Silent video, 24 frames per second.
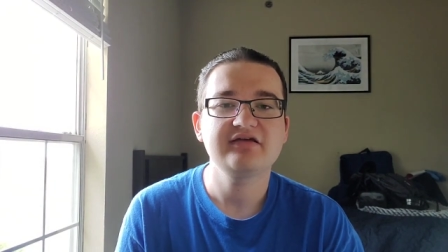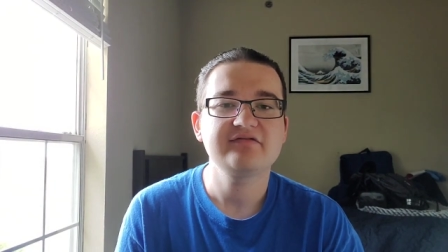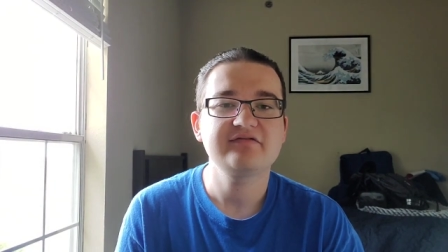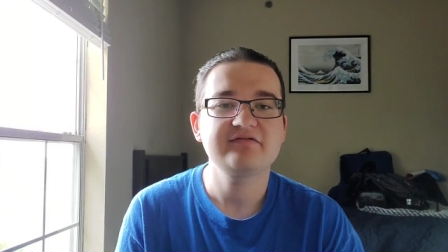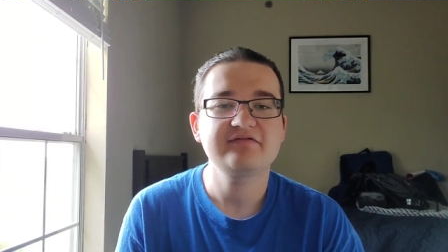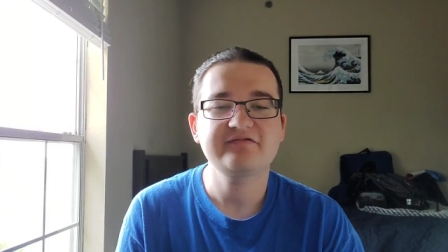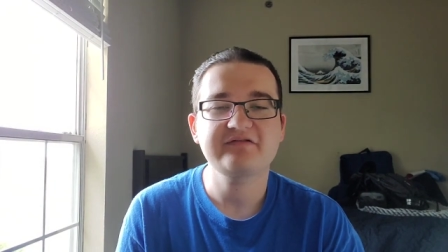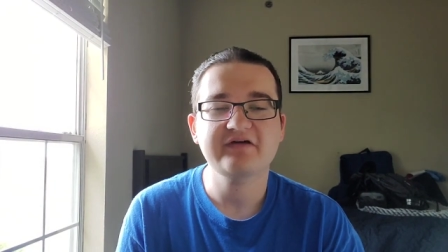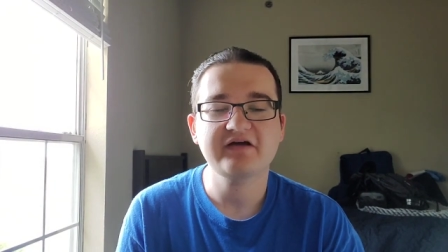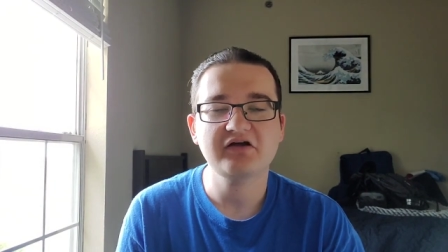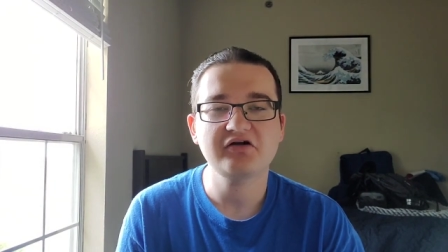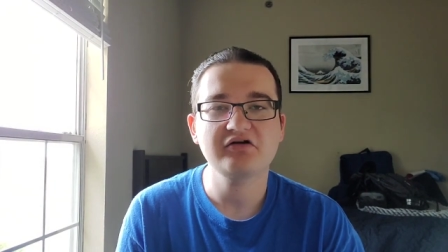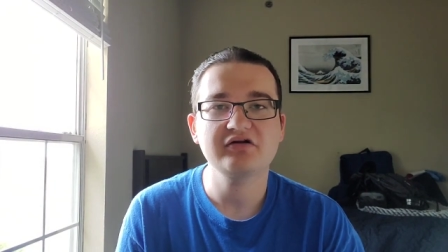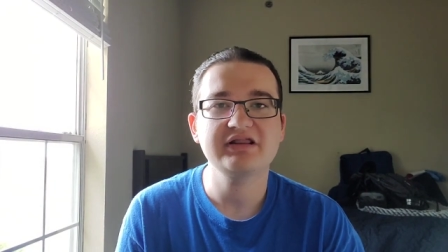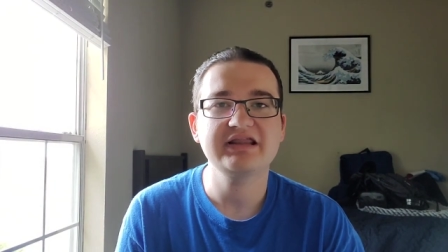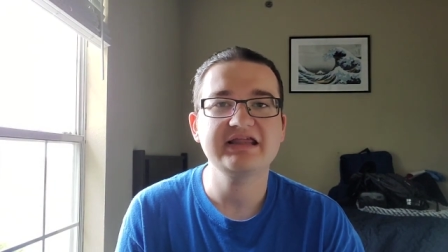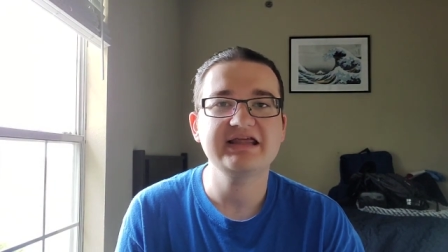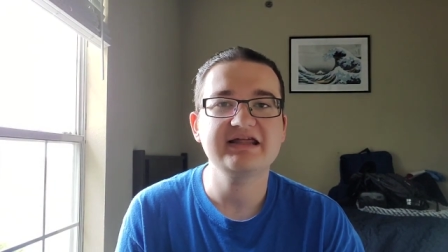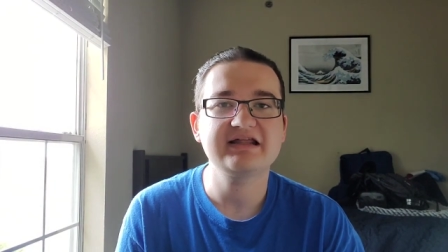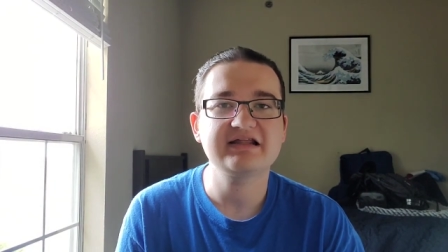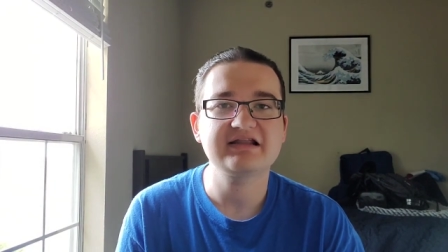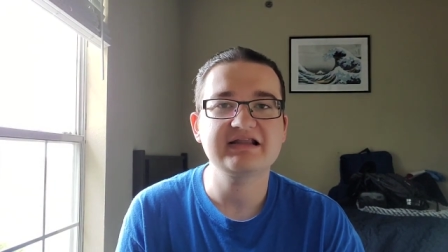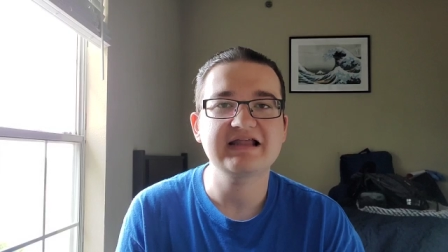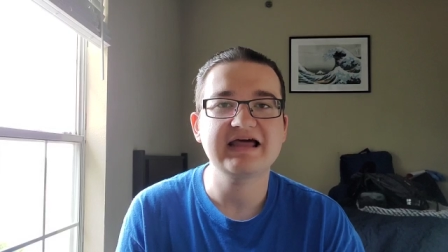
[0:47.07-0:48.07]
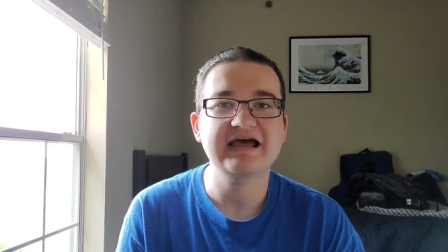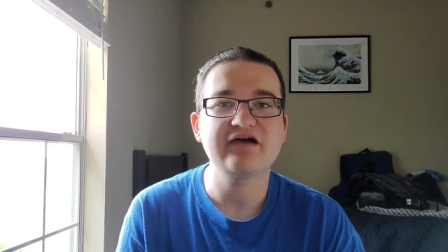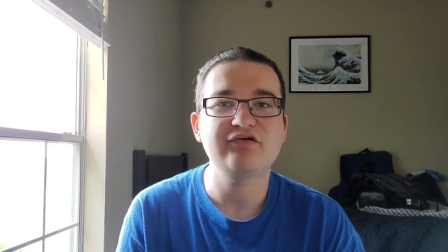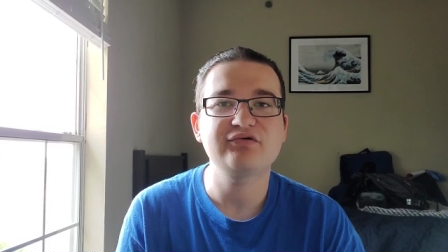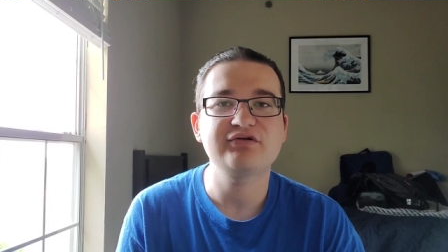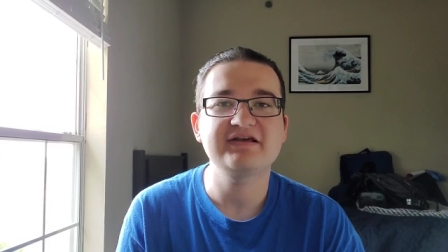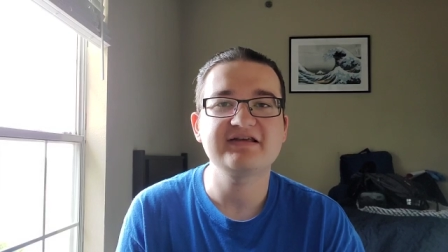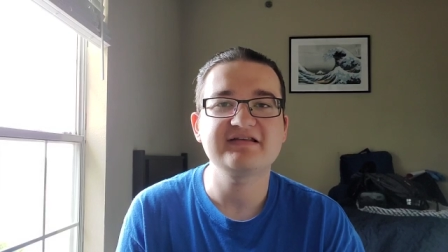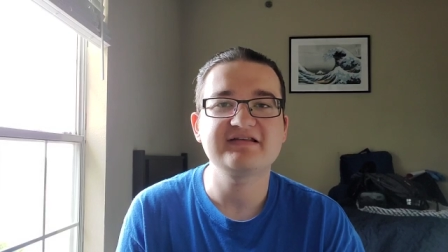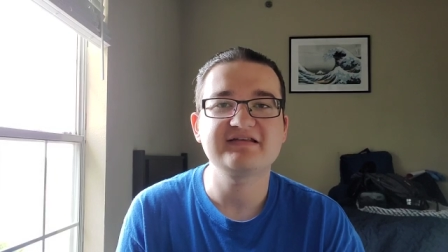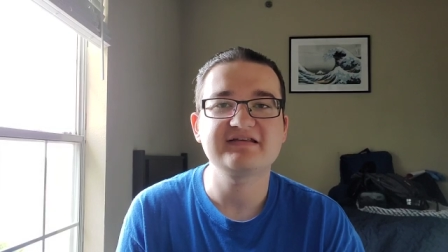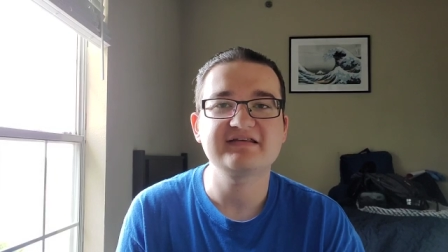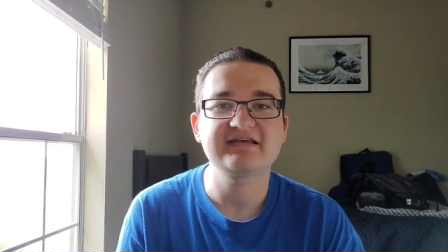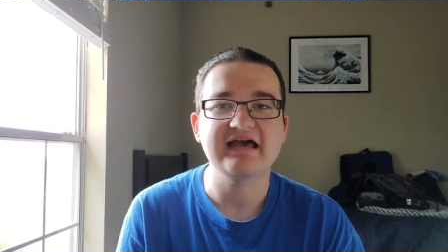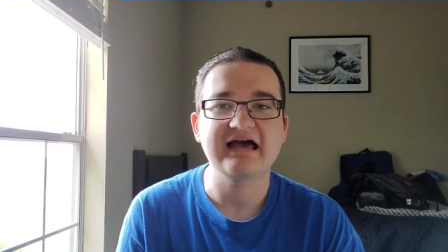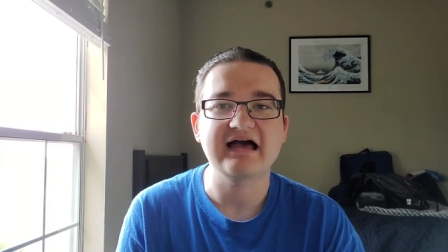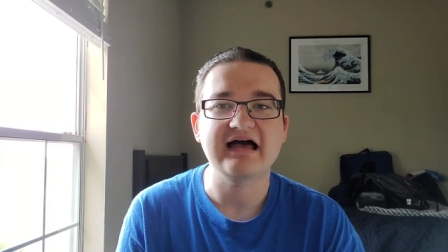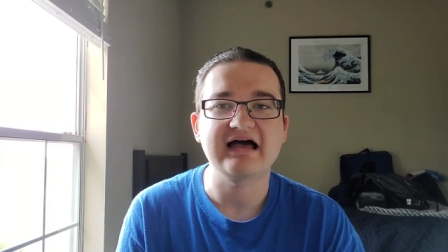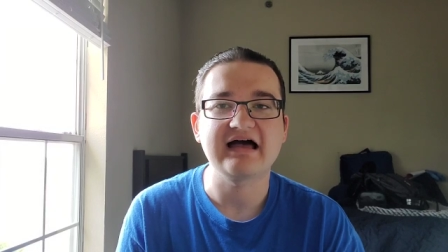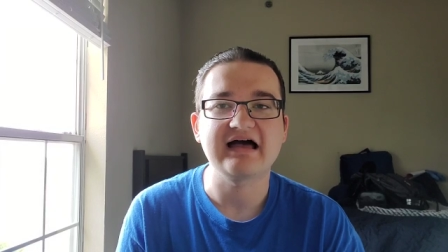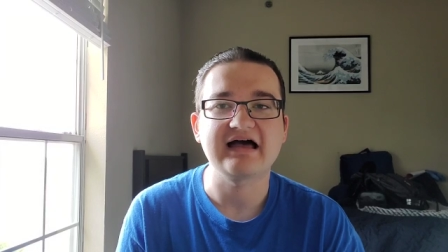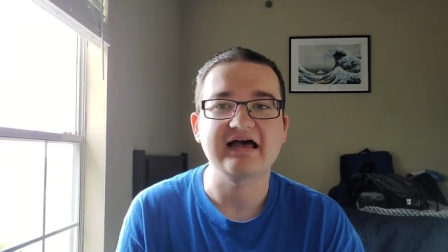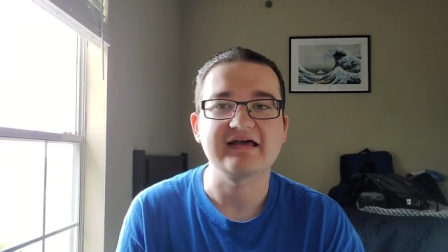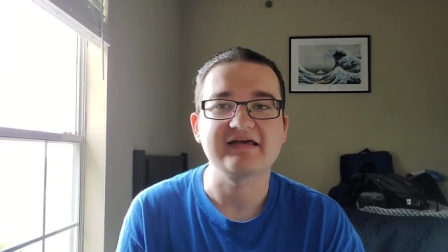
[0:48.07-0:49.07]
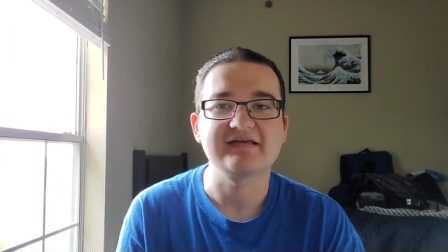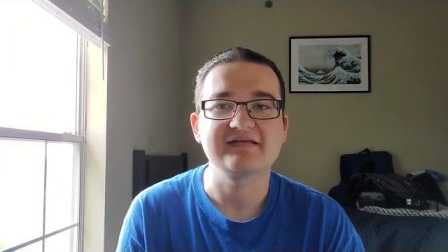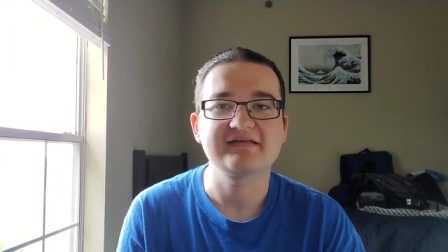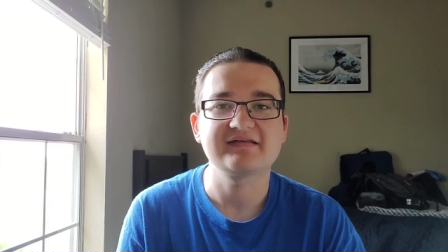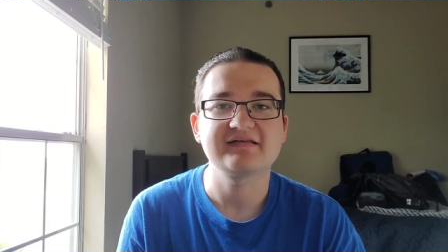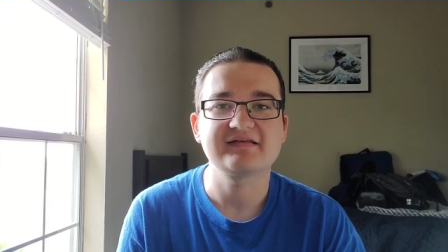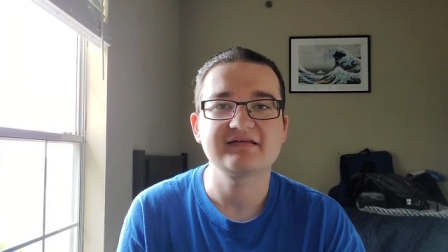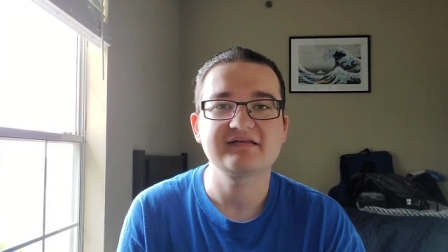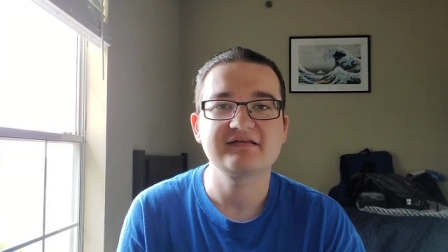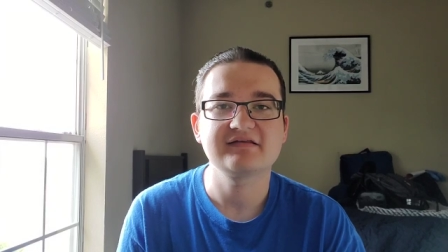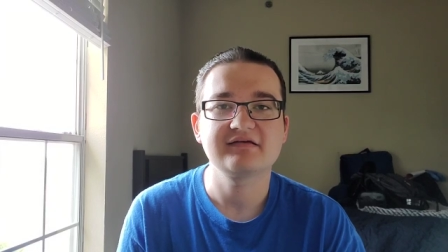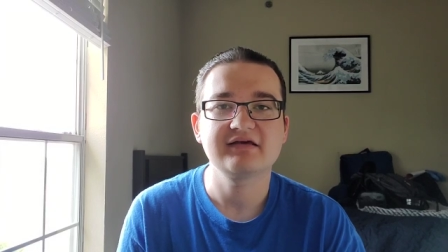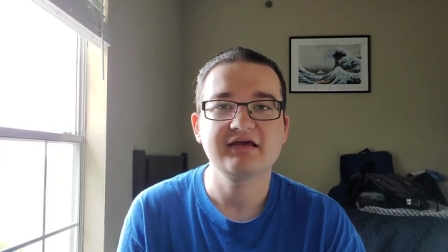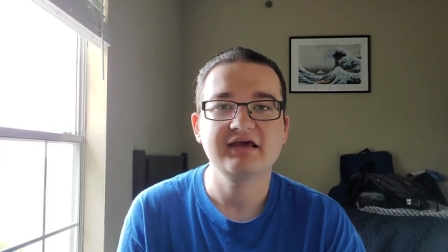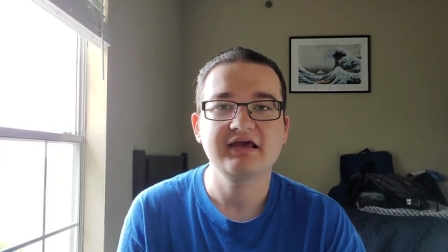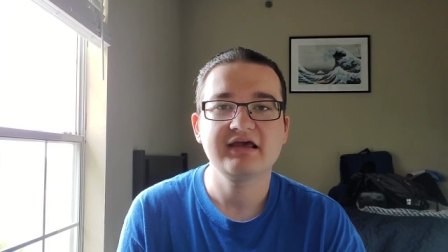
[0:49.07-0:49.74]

fairly cloudy skies.